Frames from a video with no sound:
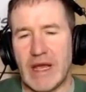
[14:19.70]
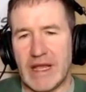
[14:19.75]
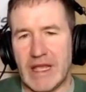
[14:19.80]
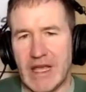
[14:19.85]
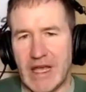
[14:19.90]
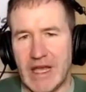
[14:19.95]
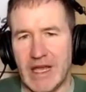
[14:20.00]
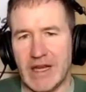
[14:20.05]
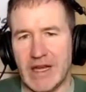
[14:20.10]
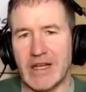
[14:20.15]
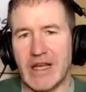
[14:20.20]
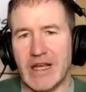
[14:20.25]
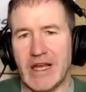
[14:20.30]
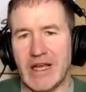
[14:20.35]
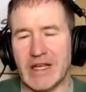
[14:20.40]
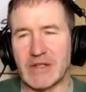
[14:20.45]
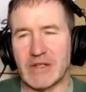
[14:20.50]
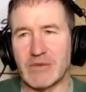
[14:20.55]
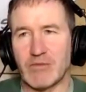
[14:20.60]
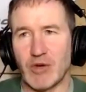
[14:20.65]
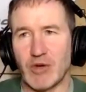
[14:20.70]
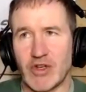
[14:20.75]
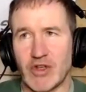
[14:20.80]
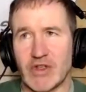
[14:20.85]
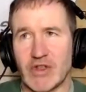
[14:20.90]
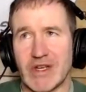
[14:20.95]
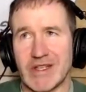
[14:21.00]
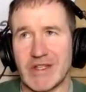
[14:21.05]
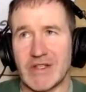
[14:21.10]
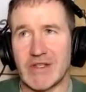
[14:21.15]
again, as much
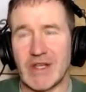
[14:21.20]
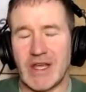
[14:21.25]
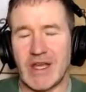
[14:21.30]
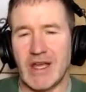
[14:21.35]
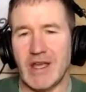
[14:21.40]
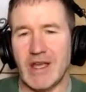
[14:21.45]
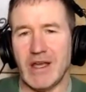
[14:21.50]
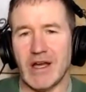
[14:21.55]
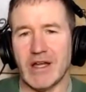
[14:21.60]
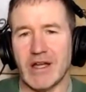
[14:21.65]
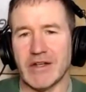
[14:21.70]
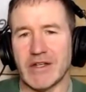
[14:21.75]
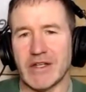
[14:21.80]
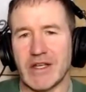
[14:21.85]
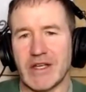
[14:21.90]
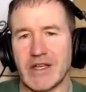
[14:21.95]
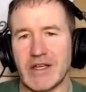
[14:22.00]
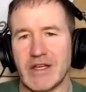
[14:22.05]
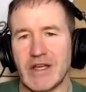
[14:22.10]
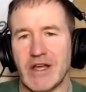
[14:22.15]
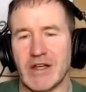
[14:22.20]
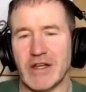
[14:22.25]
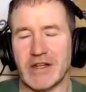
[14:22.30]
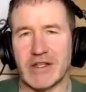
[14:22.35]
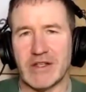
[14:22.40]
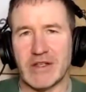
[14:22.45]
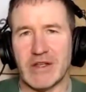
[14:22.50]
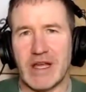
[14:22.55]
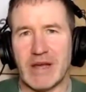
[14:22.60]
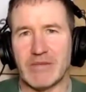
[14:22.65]
as I say on
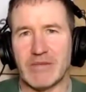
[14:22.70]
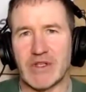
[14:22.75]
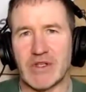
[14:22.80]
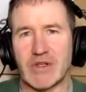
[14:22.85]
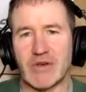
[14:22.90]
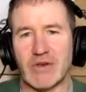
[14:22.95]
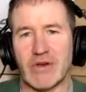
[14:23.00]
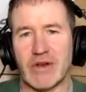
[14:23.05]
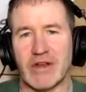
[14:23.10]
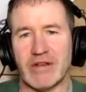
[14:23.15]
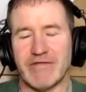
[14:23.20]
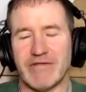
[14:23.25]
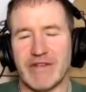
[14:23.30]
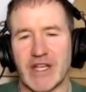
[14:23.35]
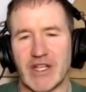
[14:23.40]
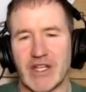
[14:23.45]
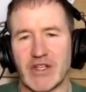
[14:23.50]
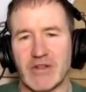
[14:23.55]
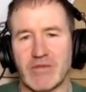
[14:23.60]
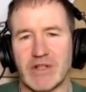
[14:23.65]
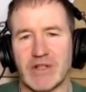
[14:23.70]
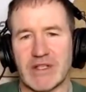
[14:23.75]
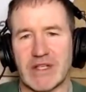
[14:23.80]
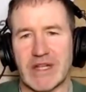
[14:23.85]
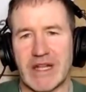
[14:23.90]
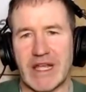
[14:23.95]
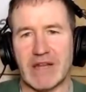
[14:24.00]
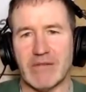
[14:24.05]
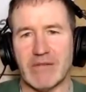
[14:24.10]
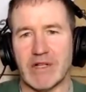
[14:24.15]
the episode on
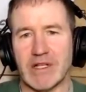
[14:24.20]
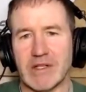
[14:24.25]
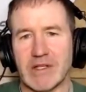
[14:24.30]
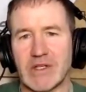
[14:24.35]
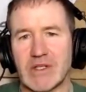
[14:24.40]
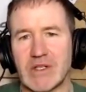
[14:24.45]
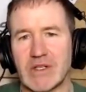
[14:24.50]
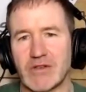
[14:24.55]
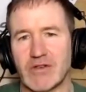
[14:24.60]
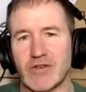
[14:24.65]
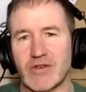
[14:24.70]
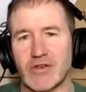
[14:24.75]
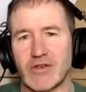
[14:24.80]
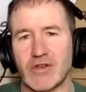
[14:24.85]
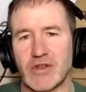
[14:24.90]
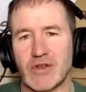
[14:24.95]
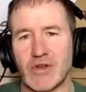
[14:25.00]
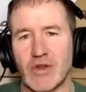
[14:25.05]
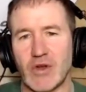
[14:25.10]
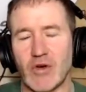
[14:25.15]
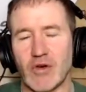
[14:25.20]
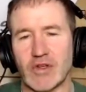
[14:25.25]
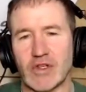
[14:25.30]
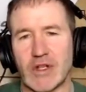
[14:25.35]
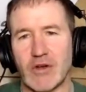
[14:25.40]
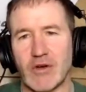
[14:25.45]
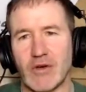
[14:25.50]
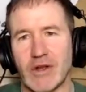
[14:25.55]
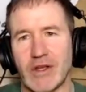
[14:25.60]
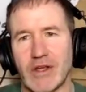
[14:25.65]
vegetables and edibles, go
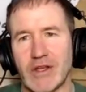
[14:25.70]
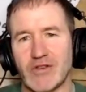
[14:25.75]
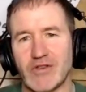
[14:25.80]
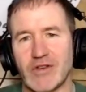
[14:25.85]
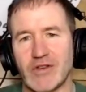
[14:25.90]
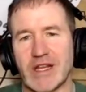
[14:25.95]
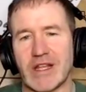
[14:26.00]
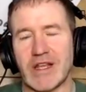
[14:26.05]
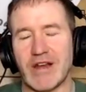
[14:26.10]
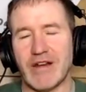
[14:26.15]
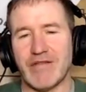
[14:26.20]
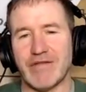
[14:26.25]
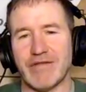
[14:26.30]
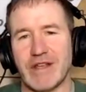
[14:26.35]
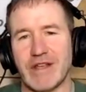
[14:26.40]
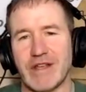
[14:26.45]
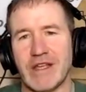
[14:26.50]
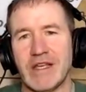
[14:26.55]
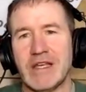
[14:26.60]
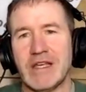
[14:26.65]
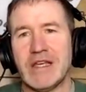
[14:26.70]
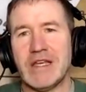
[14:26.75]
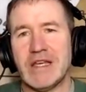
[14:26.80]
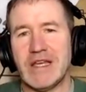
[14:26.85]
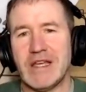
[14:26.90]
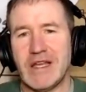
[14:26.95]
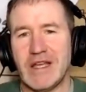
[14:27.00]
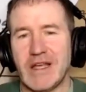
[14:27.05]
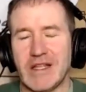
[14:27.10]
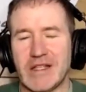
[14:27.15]
slowly, tread carefully,
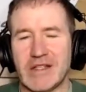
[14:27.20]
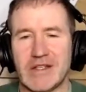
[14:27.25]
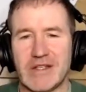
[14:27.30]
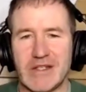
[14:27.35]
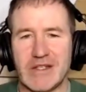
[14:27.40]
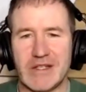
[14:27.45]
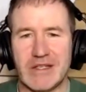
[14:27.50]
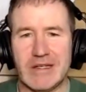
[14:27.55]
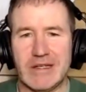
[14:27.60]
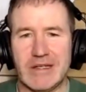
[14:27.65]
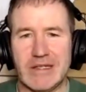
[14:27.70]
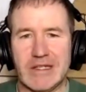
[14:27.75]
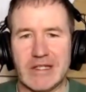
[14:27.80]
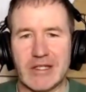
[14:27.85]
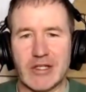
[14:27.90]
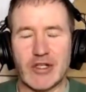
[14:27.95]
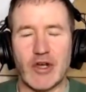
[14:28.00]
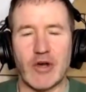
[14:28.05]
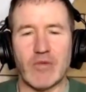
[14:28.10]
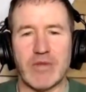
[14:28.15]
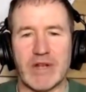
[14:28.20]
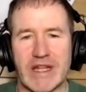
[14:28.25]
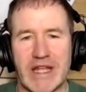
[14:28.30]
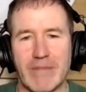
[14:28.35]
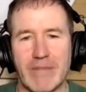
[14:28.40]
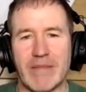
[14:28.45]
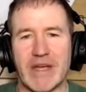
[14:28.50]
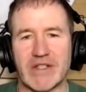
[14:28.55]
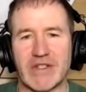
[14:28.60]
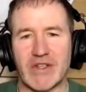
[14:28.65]
it's double
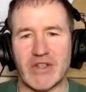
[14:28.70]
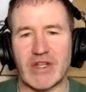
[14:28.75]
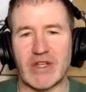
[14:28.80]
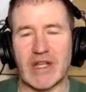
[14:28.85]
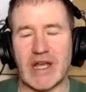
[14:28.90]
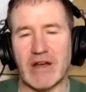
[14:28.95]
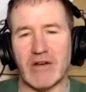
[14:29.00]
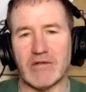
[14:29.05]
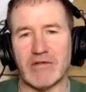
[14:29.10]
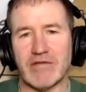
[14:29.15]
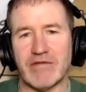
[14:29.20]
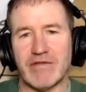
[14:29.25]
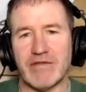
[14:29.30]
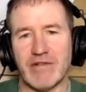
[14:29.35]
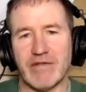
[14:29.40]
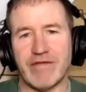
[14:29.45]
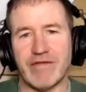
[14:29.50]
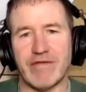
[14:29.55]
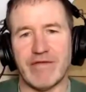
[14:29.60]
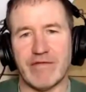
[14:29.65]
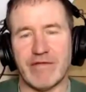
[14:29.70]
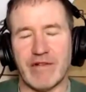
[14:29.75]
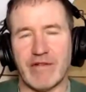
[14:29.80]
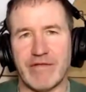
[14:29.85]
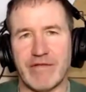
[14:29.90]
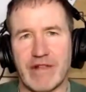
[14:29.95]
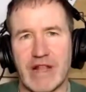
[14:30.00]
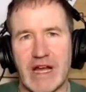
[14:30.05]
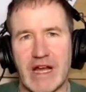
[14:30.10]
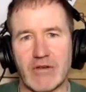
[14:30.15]
that message down for
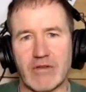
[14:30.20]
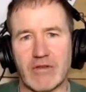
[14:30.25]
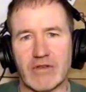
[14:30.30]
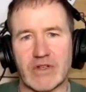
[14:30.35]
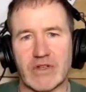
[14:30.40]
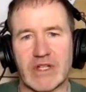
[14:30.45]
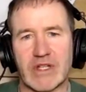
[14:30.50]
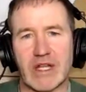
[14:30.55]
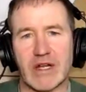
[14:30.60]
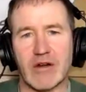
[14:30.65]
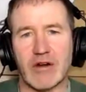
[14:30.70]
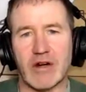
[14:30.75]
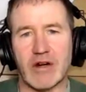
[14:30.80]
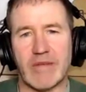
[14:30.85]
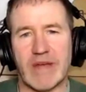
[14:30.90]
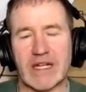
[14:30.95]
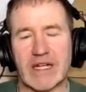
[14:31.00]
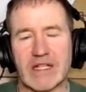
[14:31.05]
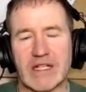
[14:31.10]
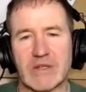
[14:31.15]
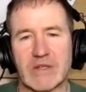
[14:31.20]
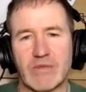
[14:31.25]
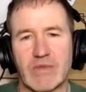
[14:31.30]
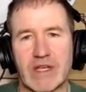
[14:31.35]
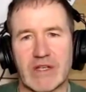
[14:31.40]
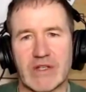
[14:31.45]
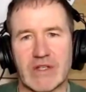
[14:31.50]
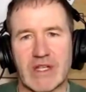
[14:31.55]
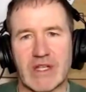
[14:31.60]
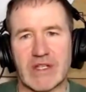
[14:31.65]
flowers and ornamentals
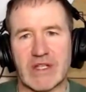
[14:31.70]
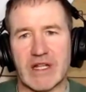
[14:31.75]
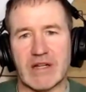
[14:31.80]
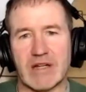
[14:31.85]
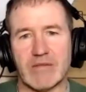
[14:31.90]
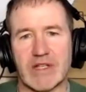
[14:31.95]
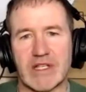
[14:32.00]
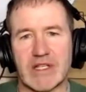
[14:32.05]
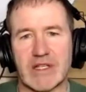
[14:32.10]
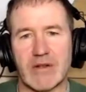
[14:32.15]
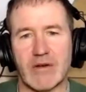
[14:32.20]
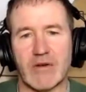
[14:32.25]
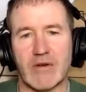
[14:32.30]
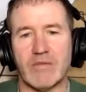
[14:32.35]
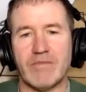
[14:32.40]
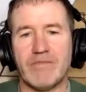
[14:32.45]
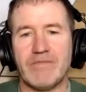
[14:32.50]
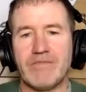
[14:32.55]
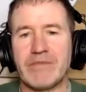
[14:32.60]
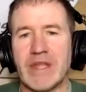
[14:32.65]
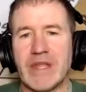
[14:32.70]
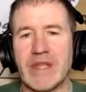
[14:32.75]
because it is a little bit slower.